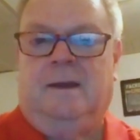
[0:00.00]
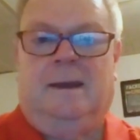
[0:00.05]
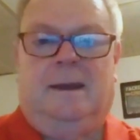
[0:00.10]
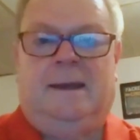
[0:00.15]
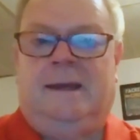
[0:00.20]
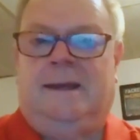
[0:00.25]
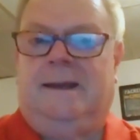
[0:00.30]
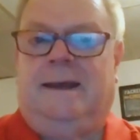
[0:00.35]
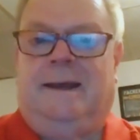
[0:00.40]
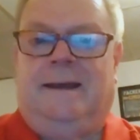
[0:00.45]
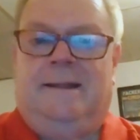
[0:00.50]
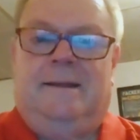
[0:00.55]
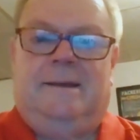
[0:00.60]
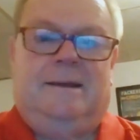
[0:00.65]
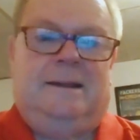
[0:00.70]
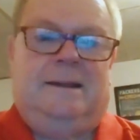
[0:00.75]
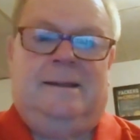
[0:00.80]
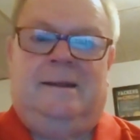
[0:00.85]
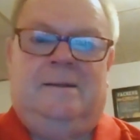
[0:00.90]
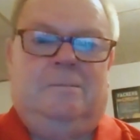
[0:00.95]
Again, I
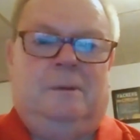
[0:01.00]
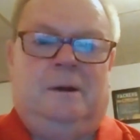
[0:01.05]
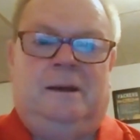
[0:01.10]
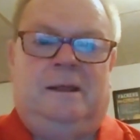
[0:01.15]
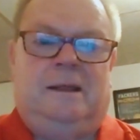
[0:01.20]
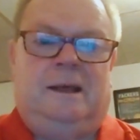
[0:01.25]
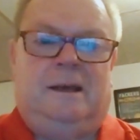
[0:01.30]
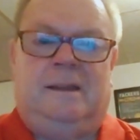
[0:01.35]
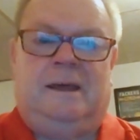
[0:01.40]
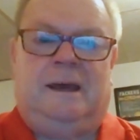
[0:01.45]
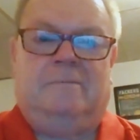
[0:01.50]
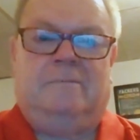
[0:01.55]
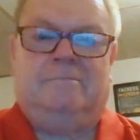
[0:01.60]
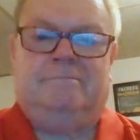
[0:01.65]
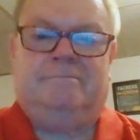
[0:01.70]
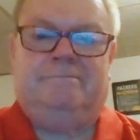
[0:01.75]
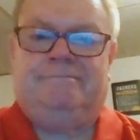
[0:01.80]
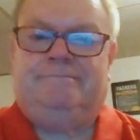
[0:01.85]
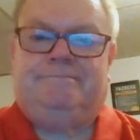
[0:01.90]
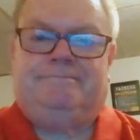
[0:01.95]
like money like that.
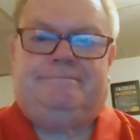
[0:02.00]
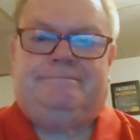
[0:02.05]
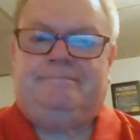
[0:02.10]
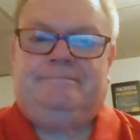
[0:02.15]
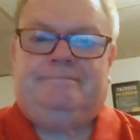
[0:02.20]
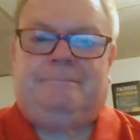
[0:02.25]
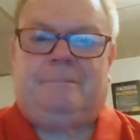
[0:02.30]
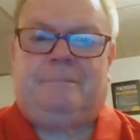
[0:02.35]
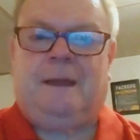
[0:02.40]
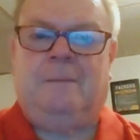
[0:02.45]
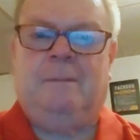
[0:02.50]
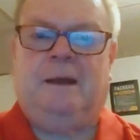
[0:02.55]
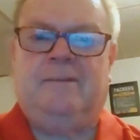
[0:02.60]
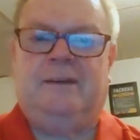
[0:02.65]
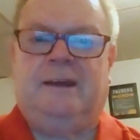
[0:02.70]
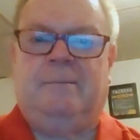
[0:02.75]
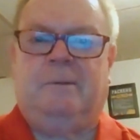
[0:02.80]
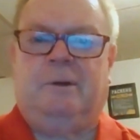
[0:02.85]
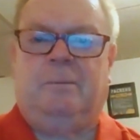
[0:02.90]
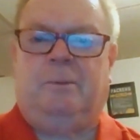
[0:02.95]
I'm not
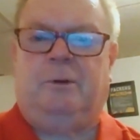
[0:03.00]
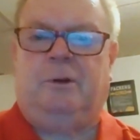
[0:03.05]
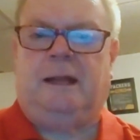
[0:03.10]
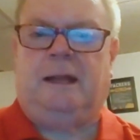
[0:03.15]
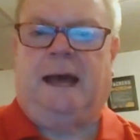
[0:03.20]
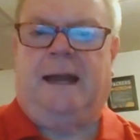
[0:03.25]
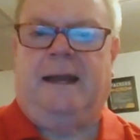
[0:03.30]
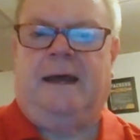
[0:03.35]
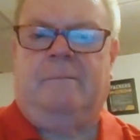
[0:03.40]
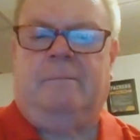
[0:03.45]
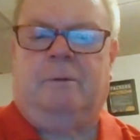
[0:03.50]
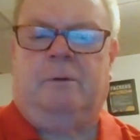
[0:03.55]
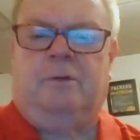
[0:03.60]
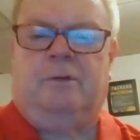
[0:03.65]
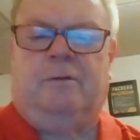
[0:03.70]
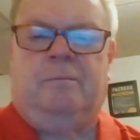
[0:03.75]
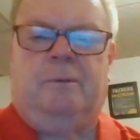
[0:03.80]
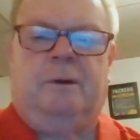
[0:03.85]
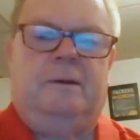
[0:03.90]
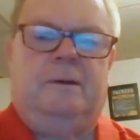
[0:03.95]
saying I'm going to put a lot on
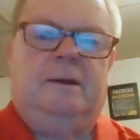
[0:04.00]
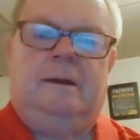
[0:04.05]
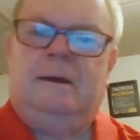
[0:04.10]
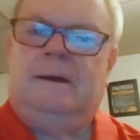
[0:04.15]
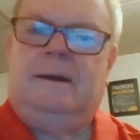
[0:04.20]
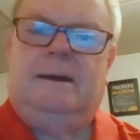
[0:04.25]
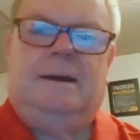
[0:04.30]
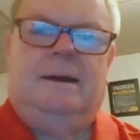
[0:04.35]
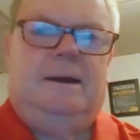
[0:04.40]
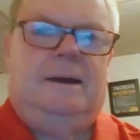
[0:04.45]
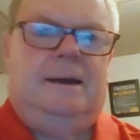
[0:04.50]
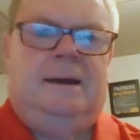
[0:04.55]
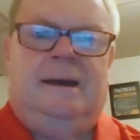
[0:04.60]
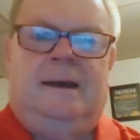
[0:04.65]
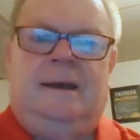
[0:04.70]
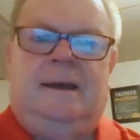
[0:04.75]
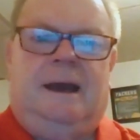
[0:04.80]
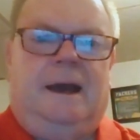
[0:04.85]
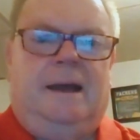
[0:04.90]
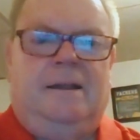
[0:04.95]
both of them, but
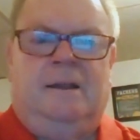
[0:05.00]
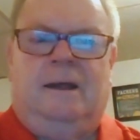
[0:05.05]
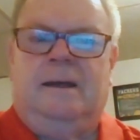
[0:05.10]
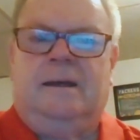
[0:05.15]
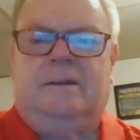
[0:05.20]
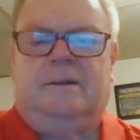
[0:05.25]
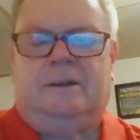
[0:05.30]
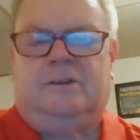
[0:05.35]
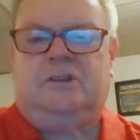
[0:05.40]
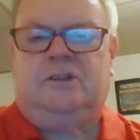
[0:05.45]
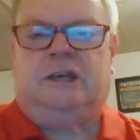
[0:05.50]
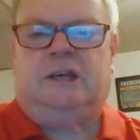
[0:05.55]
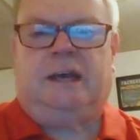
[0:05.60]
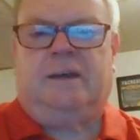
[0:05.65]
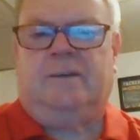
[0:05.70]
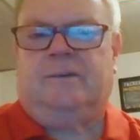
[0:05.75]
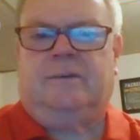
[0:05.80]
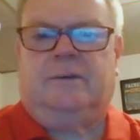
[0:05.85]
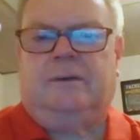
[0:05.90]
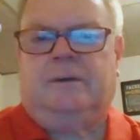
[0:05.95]
hey, I like the
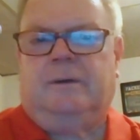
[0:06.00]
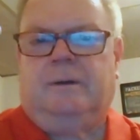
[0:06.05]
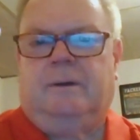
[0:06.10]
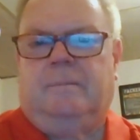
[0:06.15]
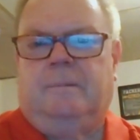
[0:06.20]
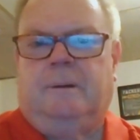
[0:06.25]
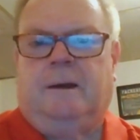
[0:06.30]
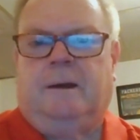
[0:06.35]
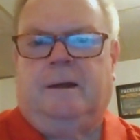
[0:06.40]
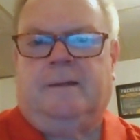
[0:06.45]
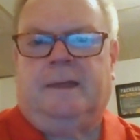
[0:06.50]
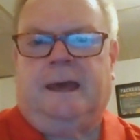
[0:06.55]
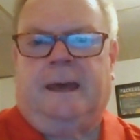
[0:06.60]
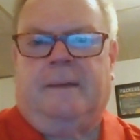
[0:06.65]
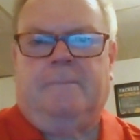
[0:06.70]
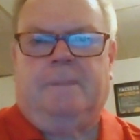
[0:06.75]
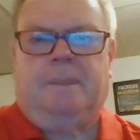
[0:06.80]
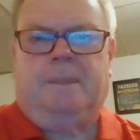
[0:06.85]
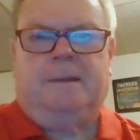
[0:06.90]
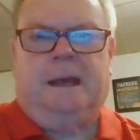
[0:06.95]
chance like
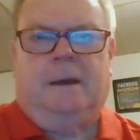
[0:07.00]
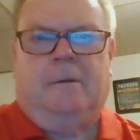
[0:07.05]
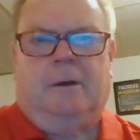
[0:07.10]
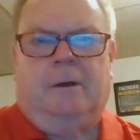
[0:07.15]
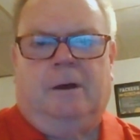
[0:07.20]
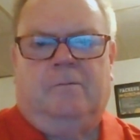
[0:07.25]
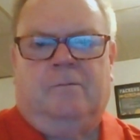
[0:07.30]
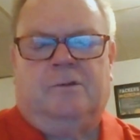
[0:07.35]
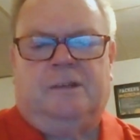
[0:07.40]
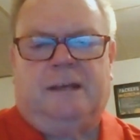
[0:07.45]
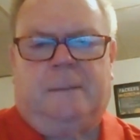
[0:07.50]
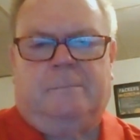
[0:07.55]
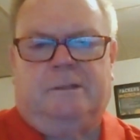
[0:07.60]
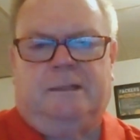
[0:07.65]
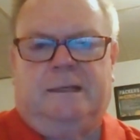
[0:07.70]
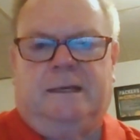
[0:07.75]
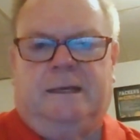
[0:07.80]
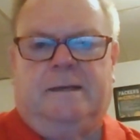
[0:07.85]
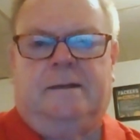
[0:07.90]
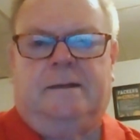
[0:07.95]
that. Now, for top
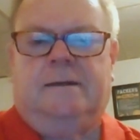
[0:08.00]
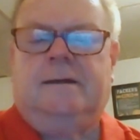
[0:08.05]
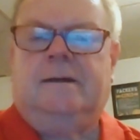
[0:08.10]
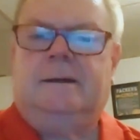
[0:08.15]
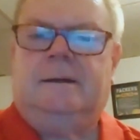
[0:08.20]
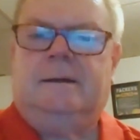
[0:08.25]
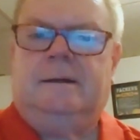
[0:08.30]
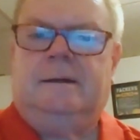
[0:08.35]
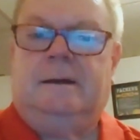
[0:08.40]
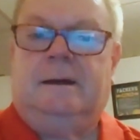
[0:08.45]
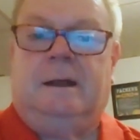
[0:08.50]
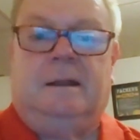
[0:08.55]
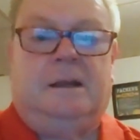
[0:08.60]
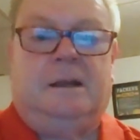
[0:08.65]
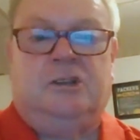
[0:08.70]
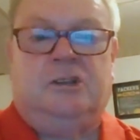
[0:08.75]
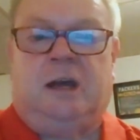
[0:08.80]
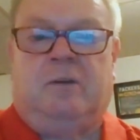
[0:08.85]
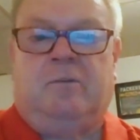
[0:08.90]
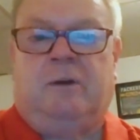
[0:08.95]
10, I
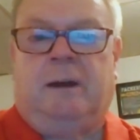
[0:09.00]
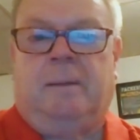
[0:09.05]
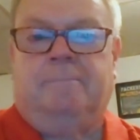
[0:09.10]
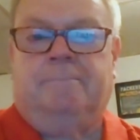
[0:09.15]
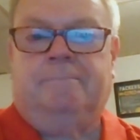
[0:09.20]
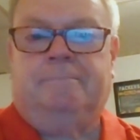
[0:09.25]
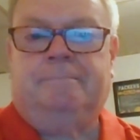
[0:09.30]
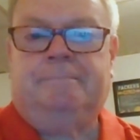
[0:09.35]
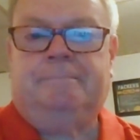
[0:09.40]
like Jon Rahm.